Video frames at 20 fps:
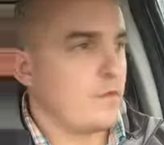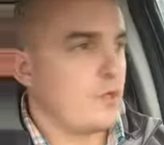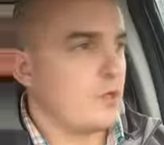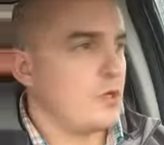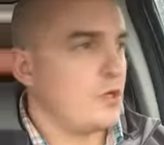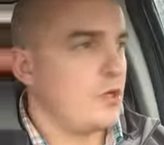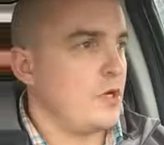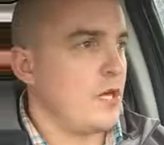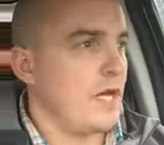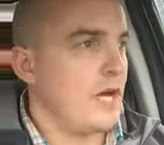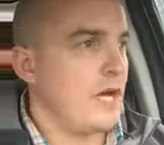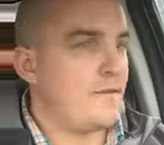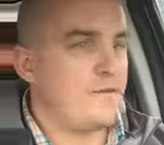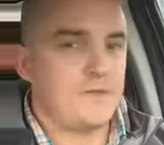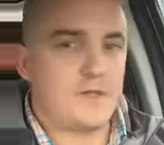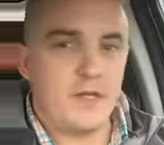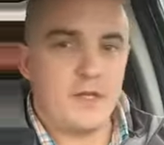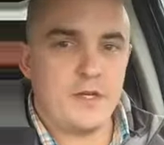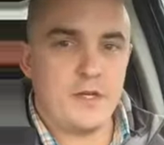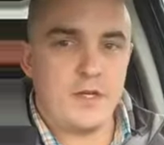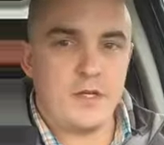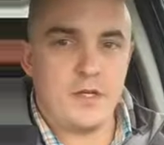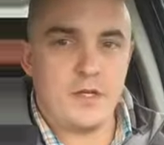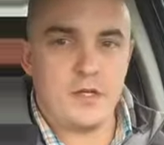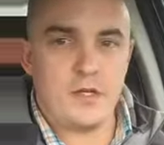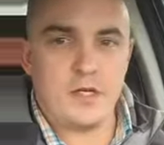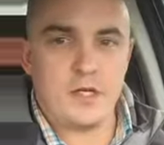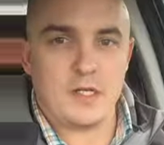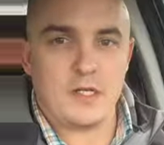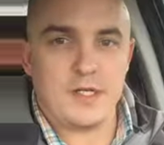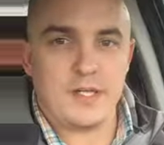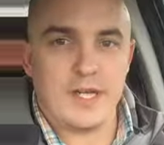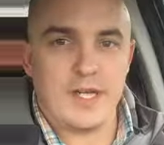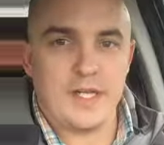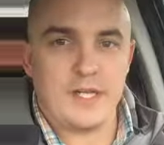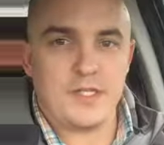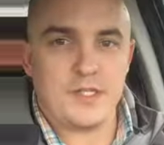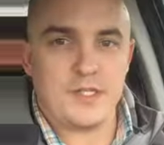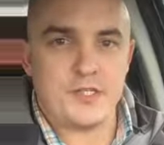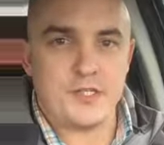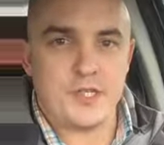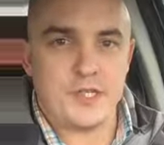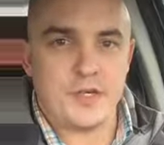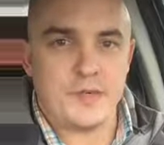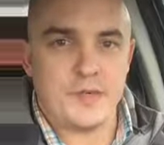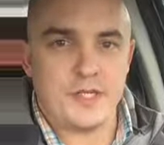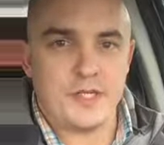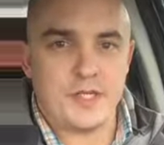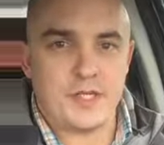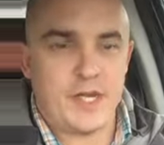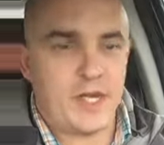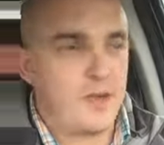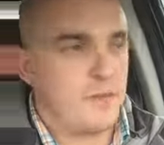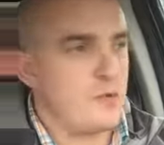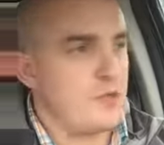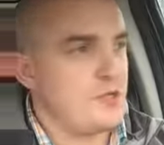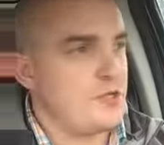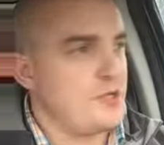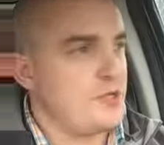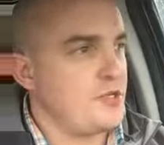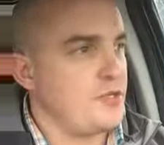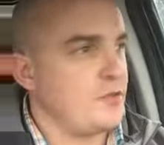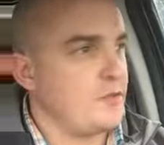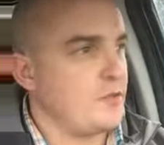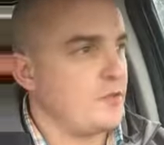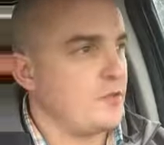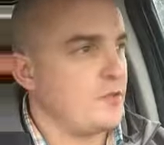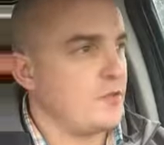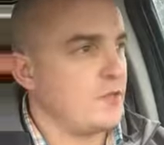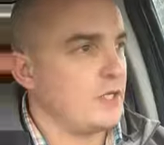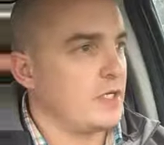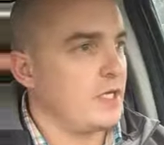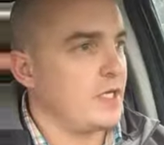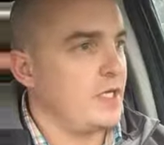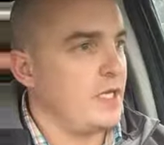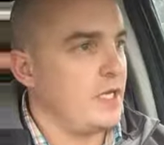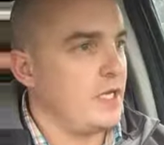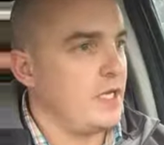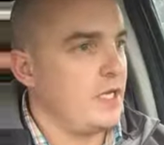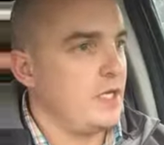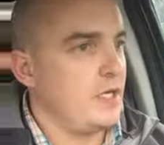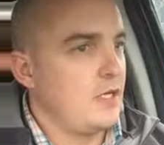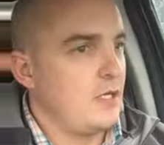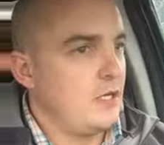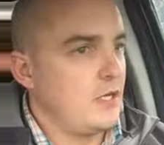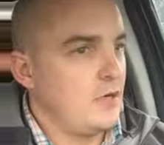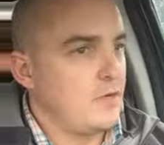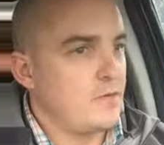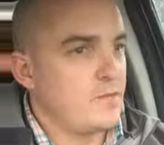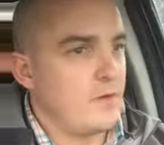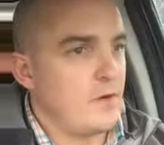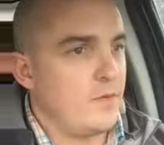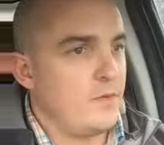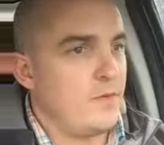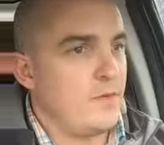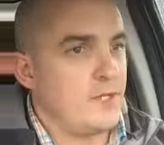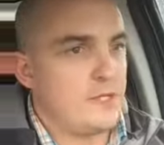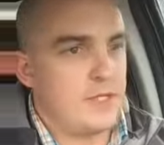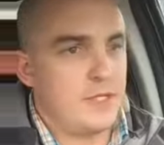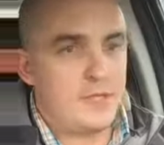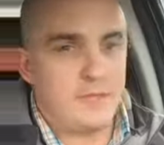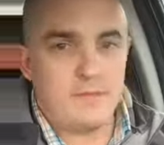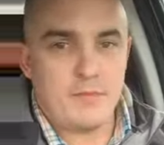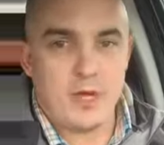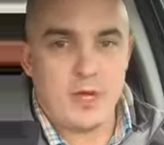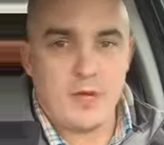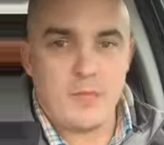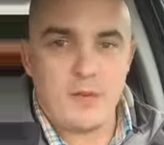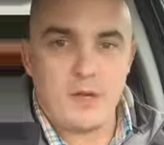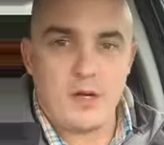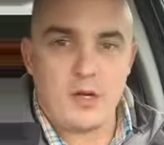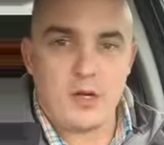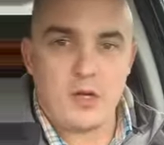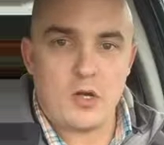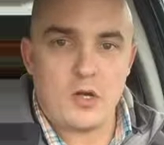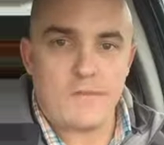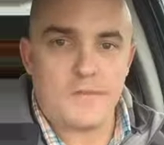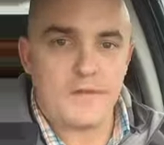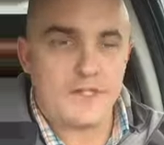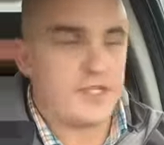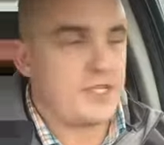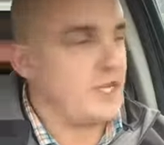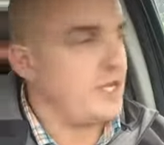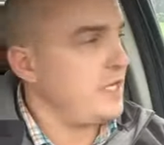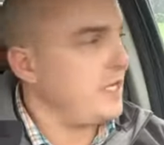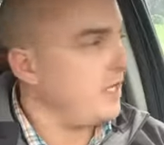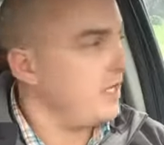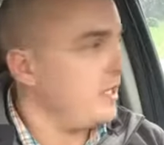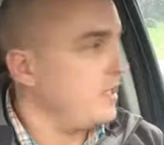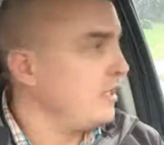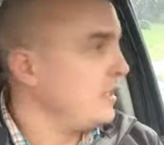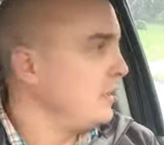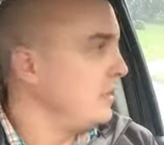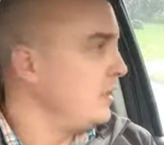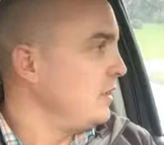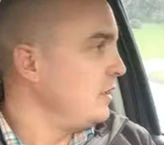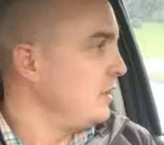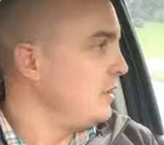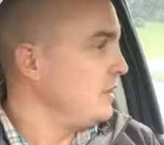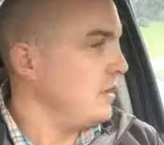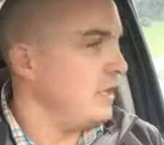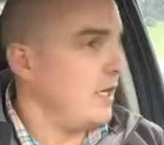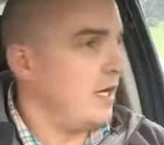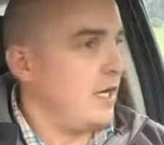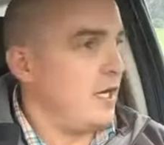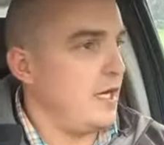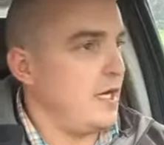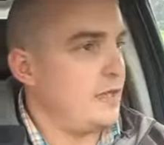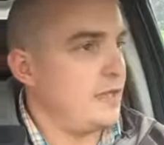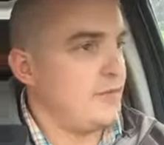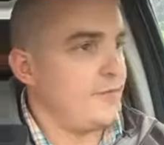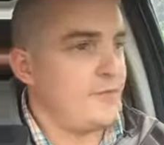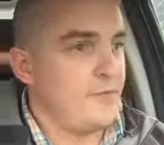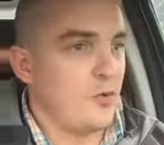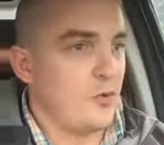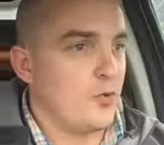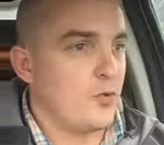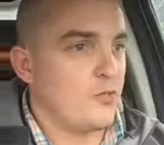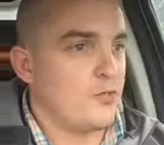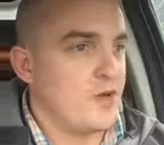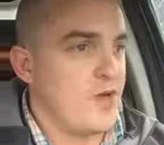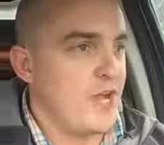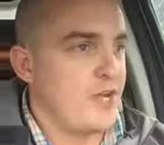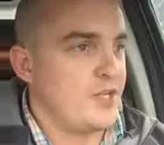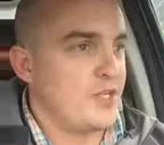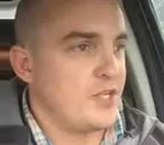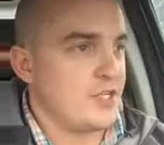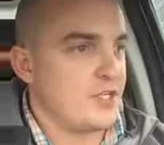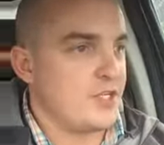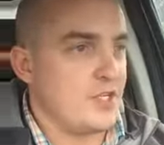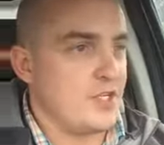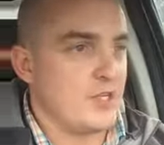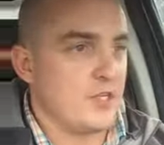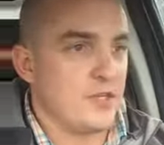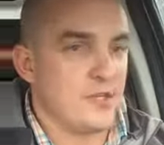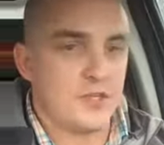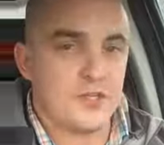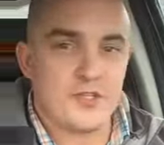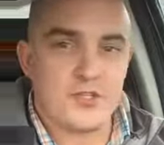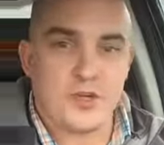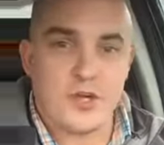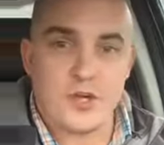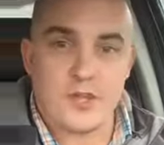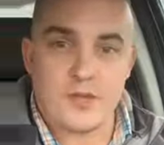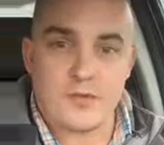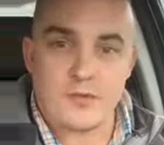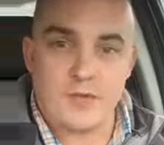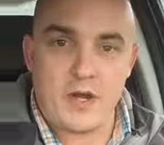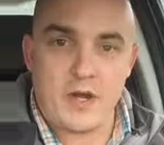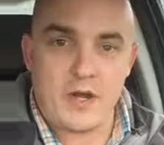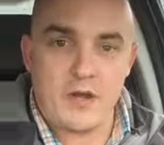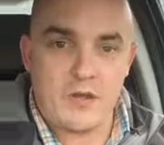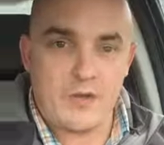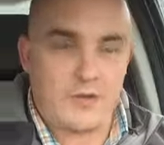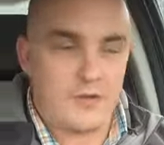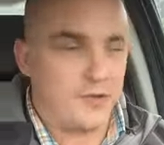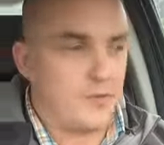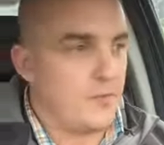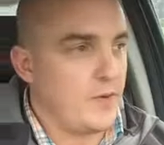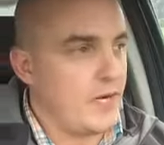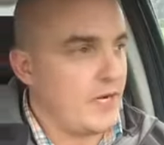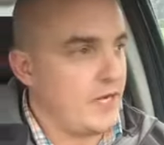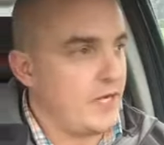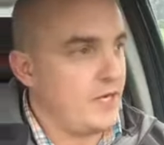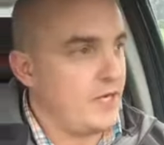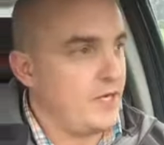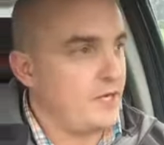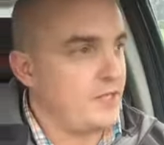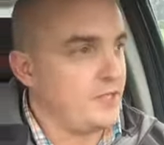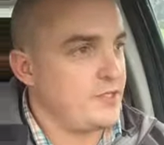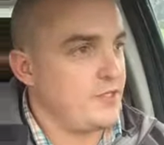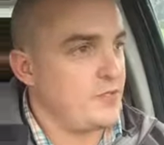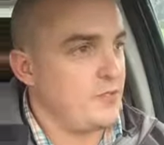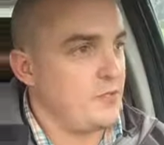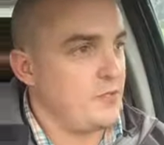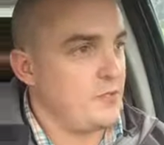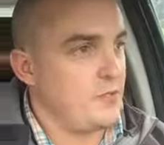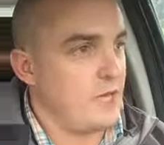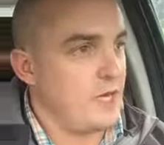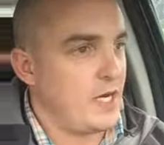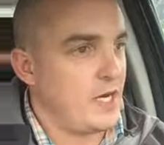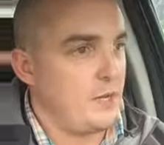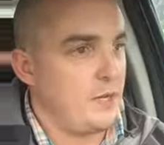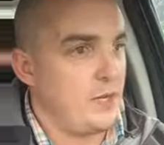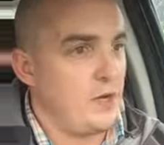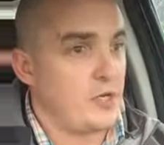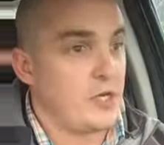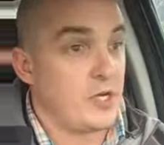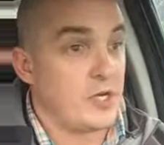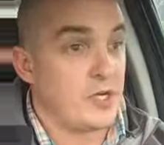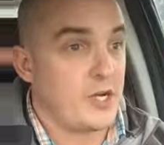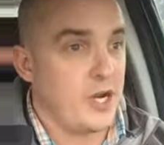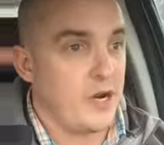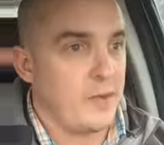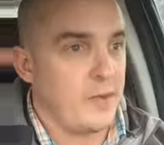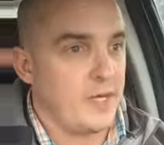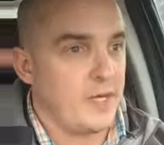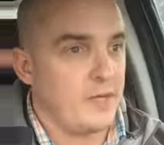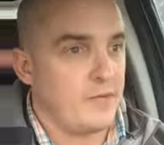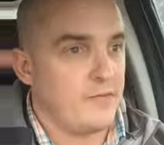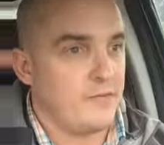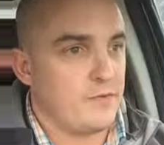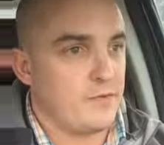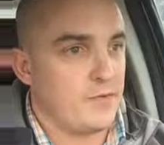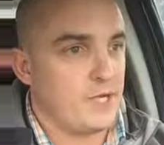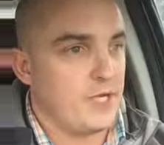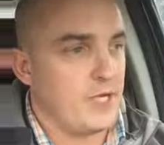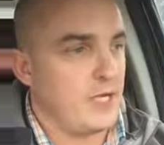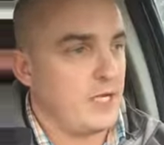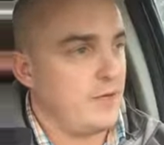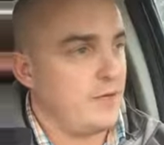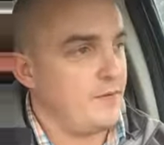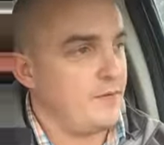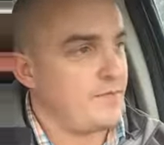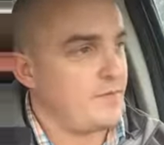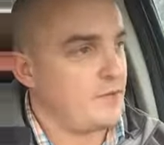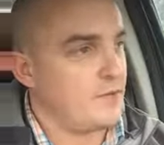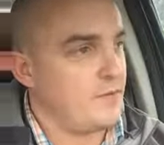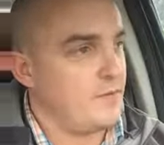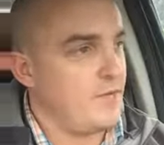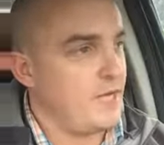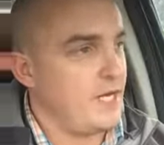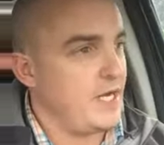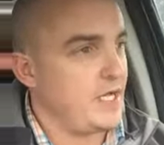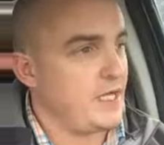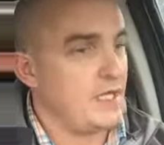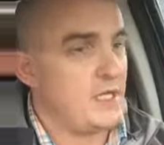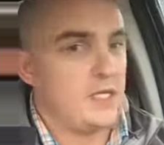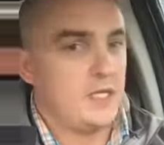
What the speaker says: Good afternoon, ladies and gentlemen. Cameron Stewart calling in here from the mobile office here. The Ford Ranger sitting on the side of the road on the way to Pukekohe for a meeting.